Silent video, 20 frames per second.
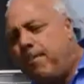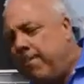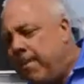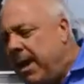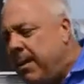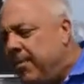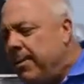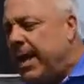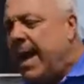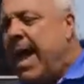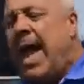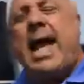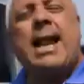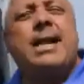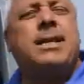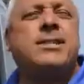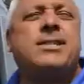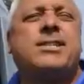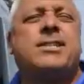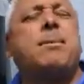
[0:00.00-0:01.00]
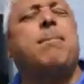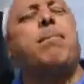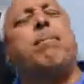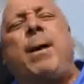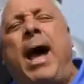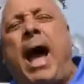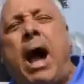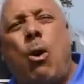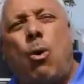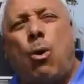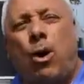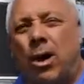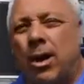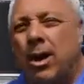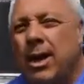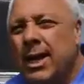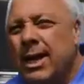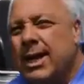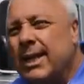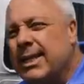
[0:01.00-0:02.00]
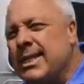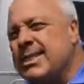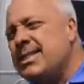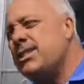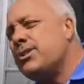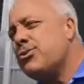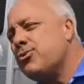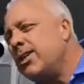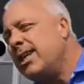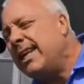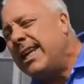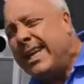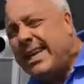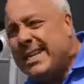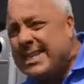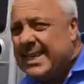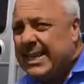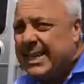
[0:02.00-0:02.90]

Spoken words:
maybe adding some power. This is really easy